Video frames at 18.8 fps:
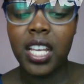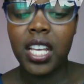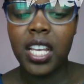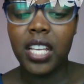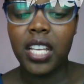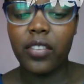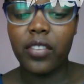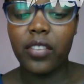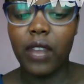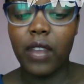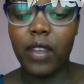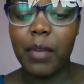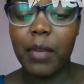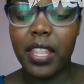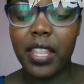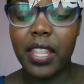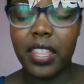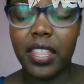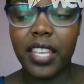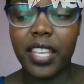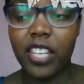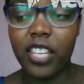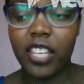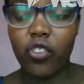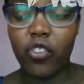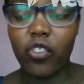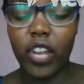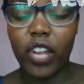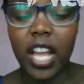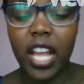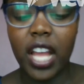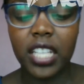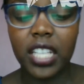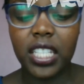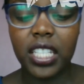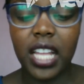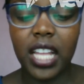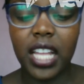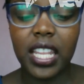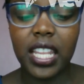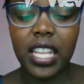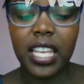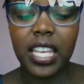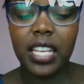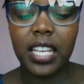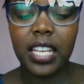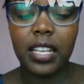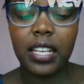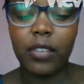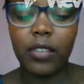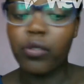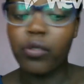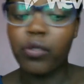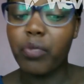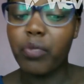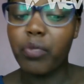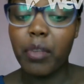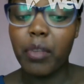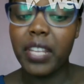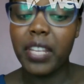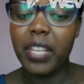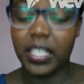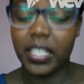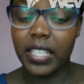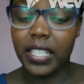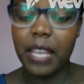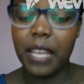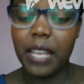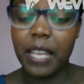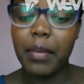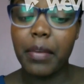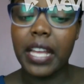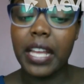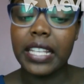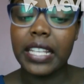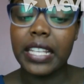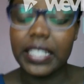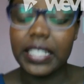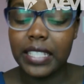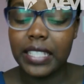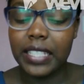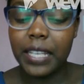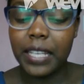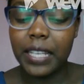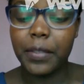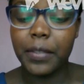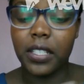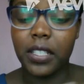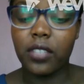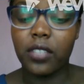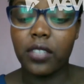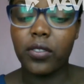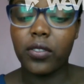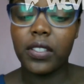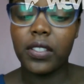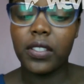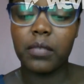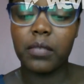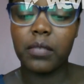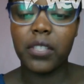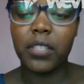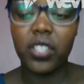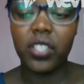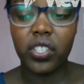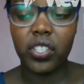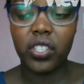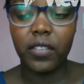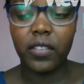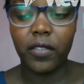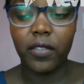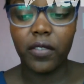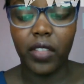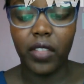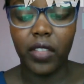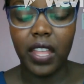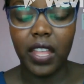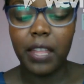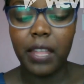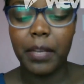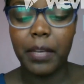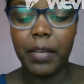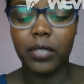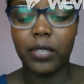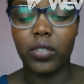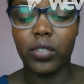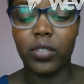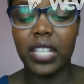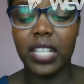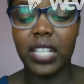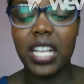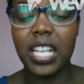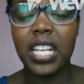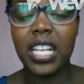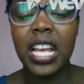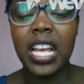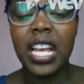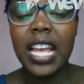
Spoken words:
You harbor the thing in your land. That thing could probably escape, and it escapes and it causes mischief on the other person's land.